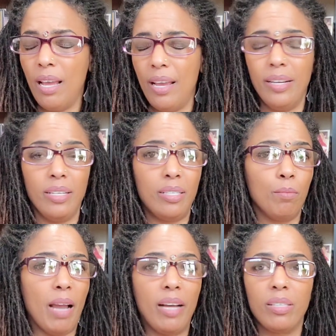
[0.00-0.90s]
and it's
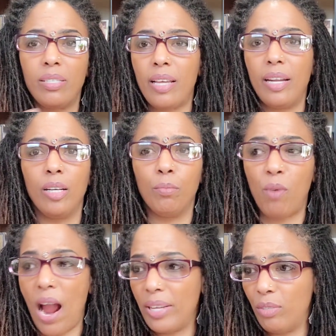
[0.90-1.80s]
about setting a
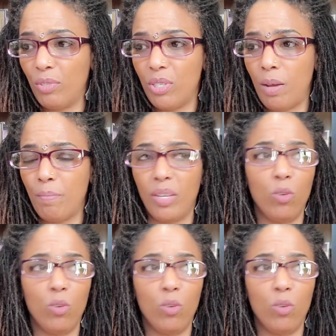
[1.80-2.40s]
price for something